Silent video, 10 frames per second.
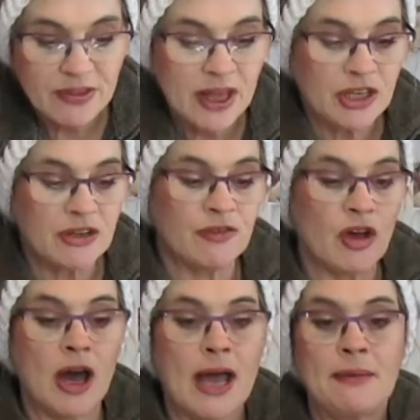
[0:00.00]
And then you've
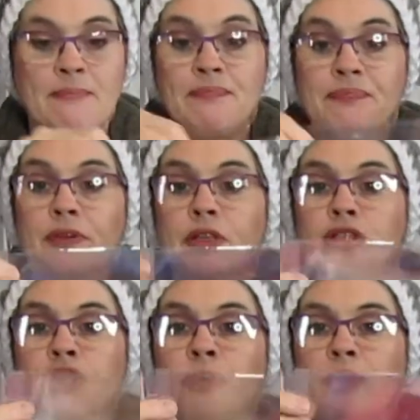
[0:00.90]
got
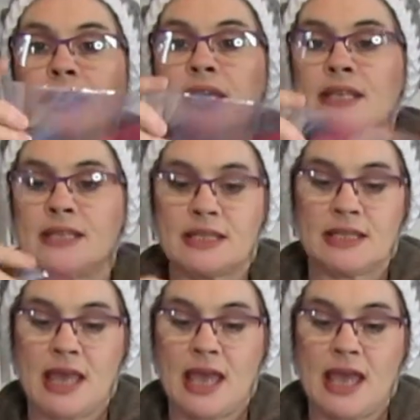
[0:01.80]
two of these
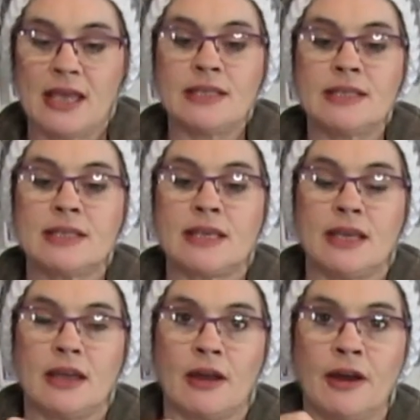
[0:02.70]
things
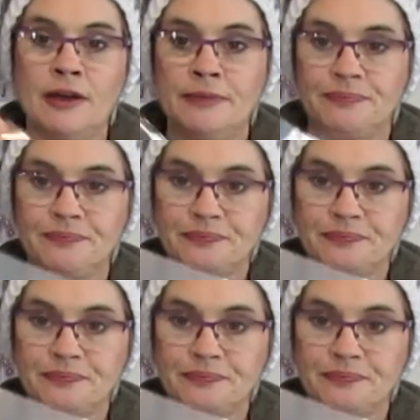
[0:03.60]
here.